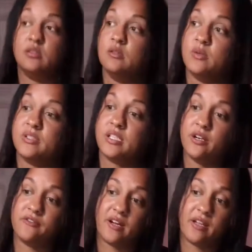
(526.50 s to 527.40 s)
It's
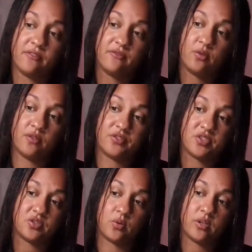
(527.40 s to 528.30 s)
clarifying the Four of
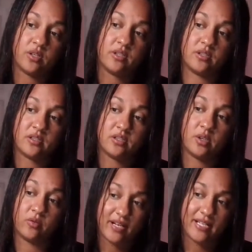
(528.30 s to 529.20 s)
Swords.
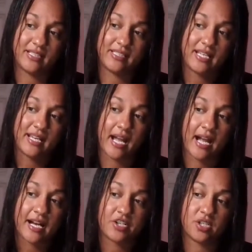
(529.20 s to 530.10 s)
You're ready to take
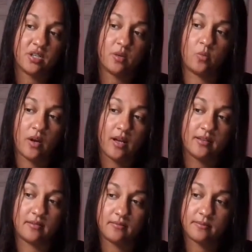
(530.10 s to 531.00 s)
action on
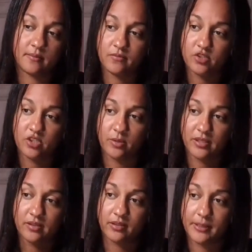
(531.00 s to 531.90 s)
what? Show me
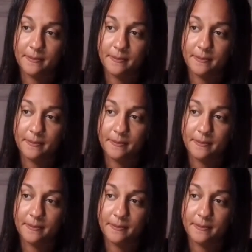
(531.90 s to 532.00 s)
clearly.